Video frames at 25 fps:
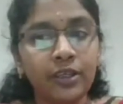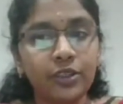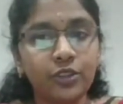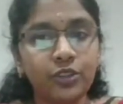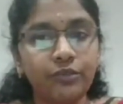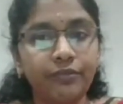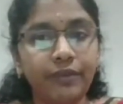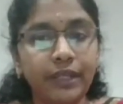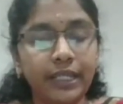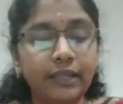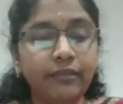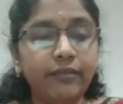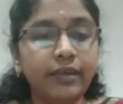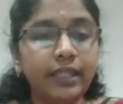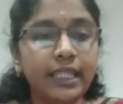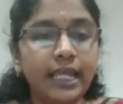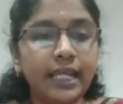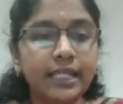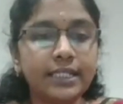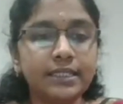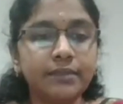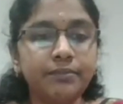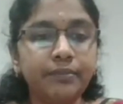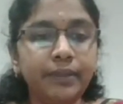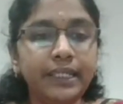So whenever
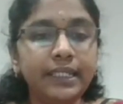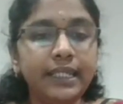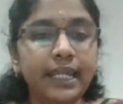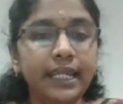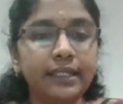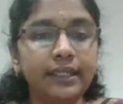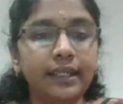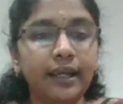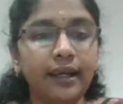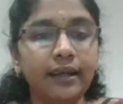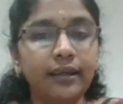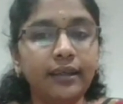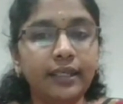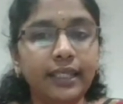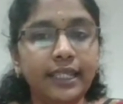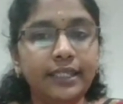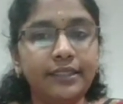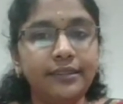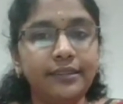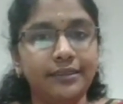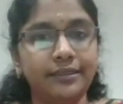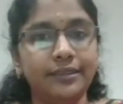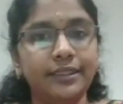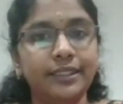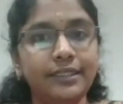there is a big data,
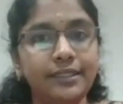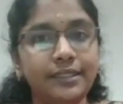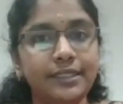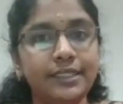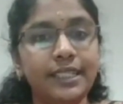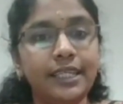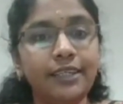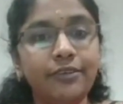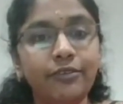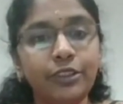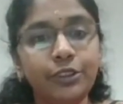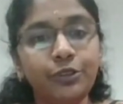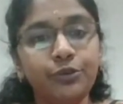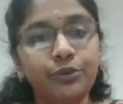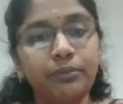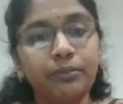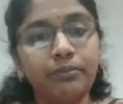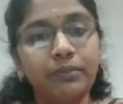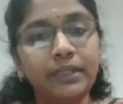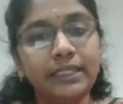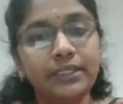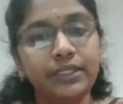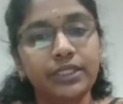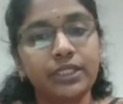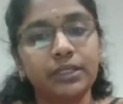it is equal to the
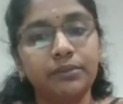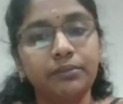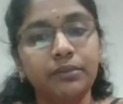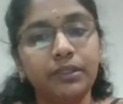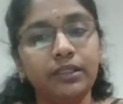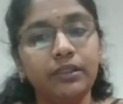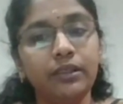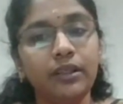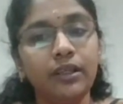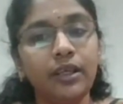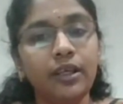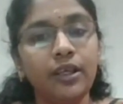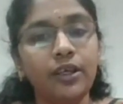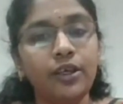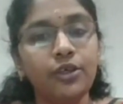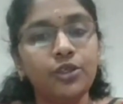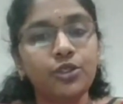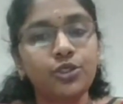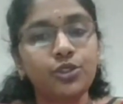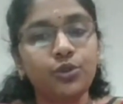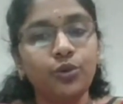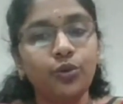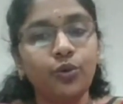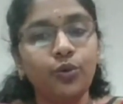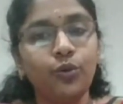big trouble.
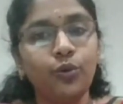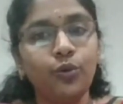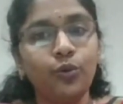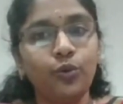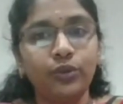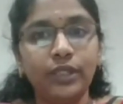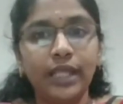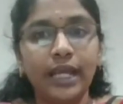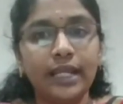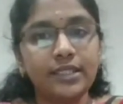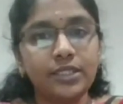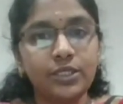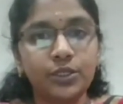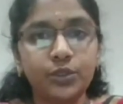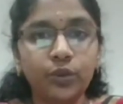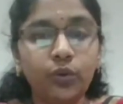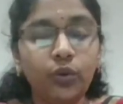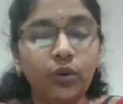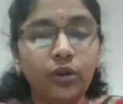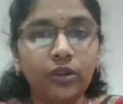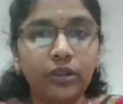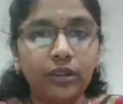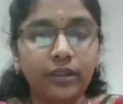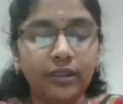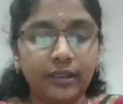So there is
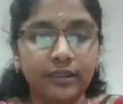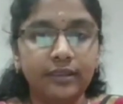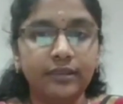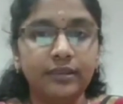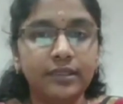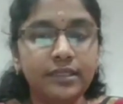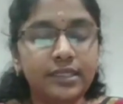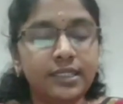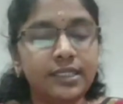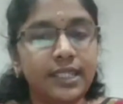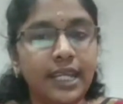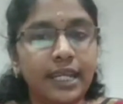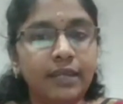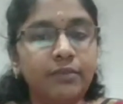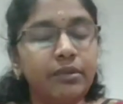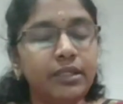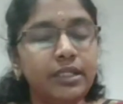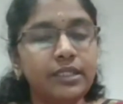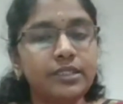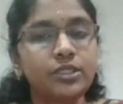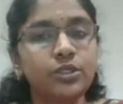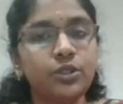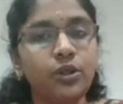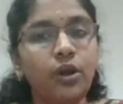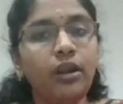no, this
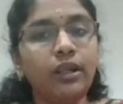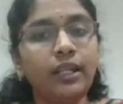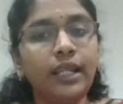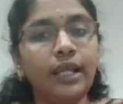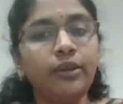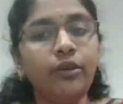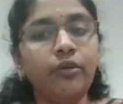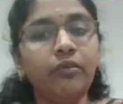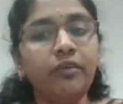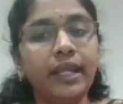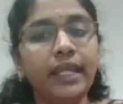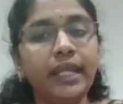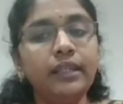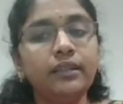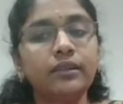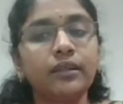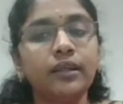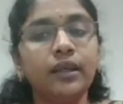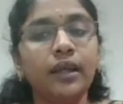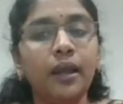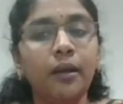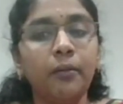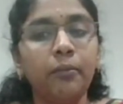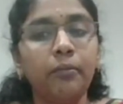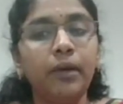statement is not accurate,
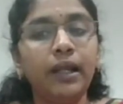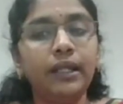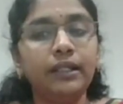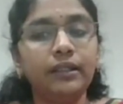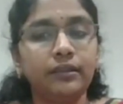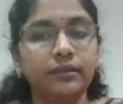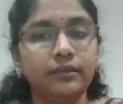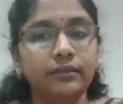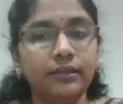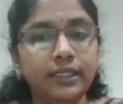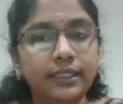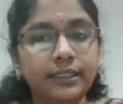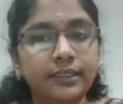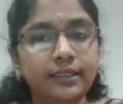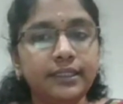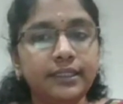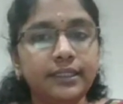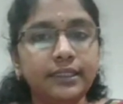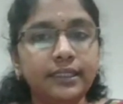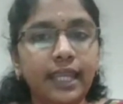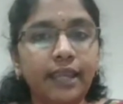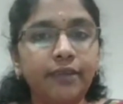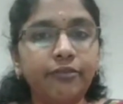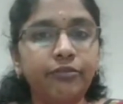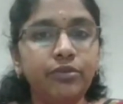but it is
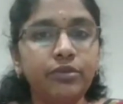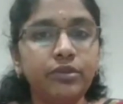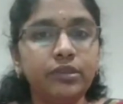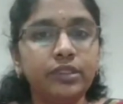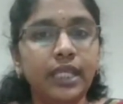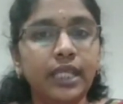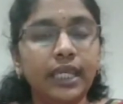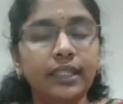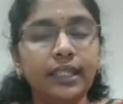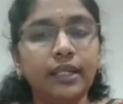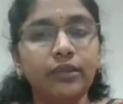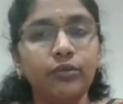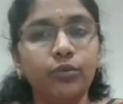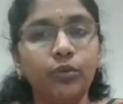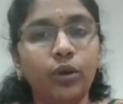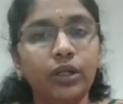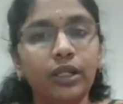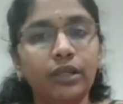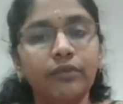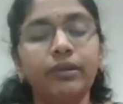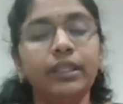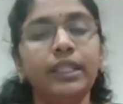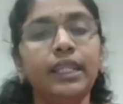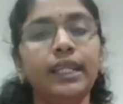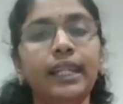safe to say that
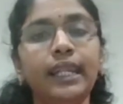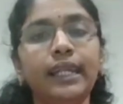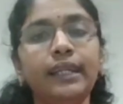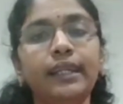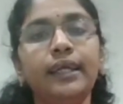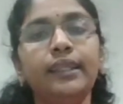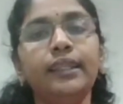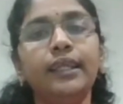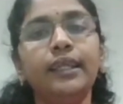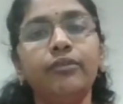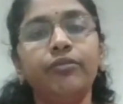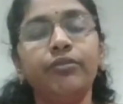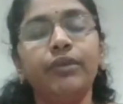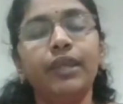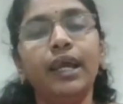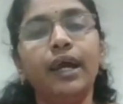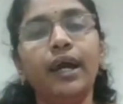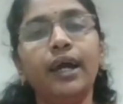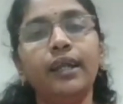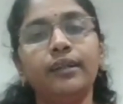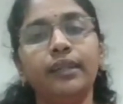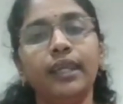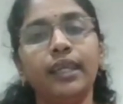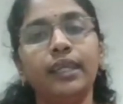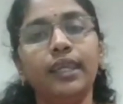whatever the data that we
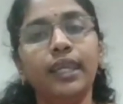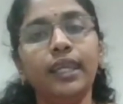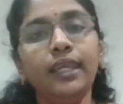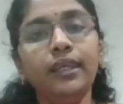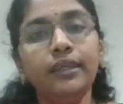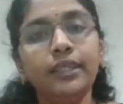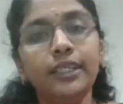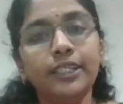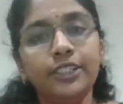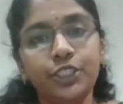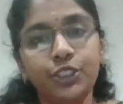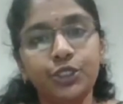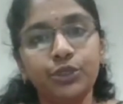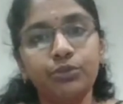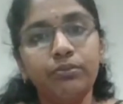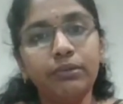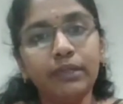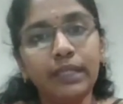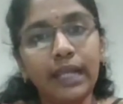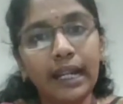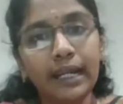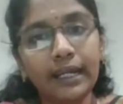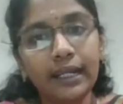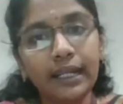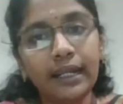are taking, it should
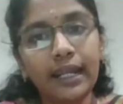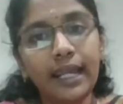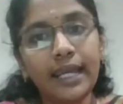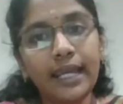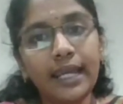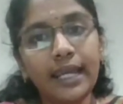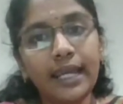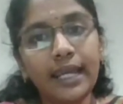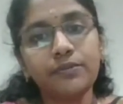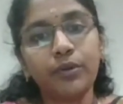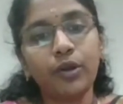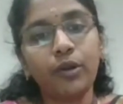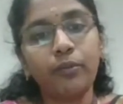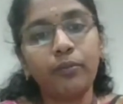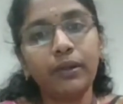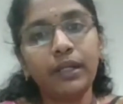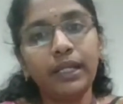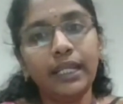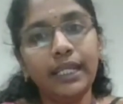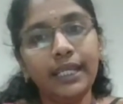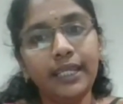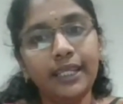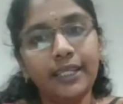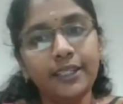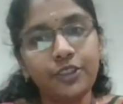be analyzed
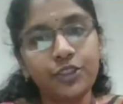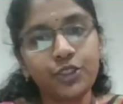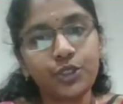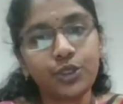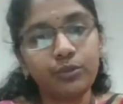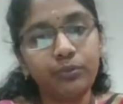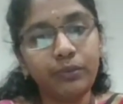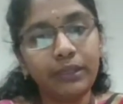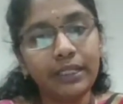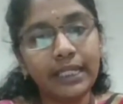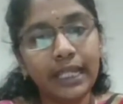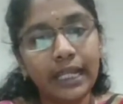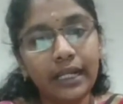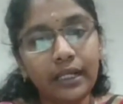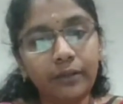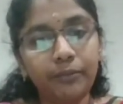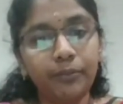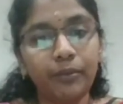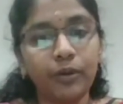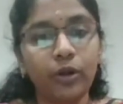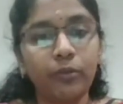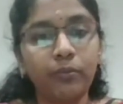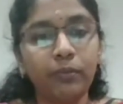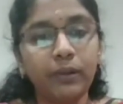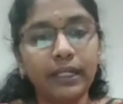properly, it should be
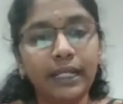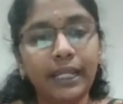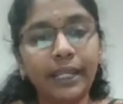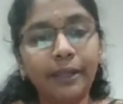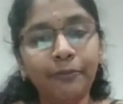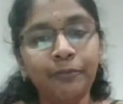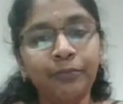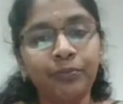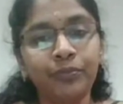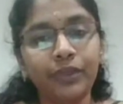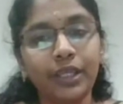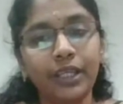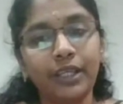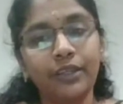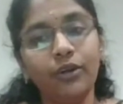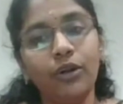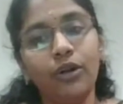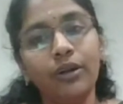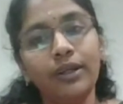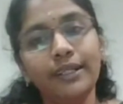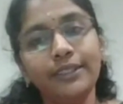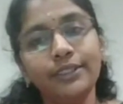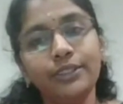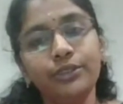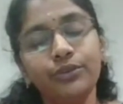dealt properly in
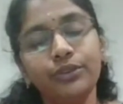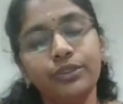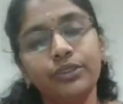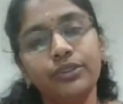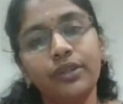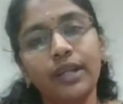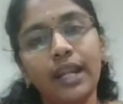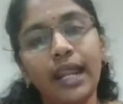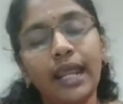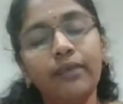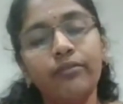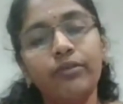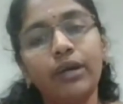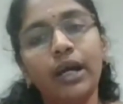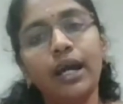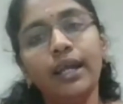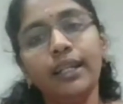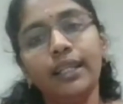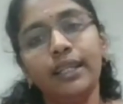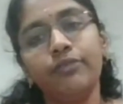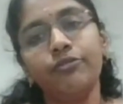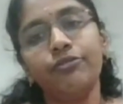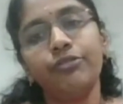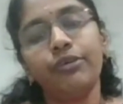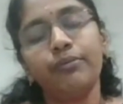order to retrieve
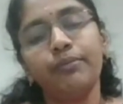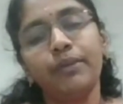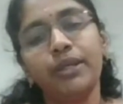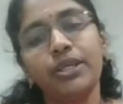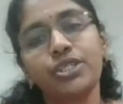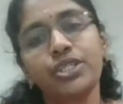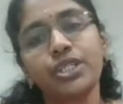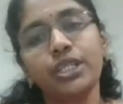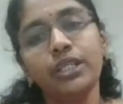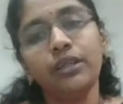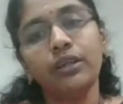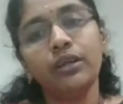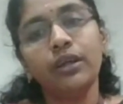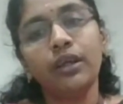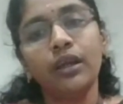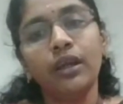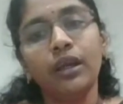our information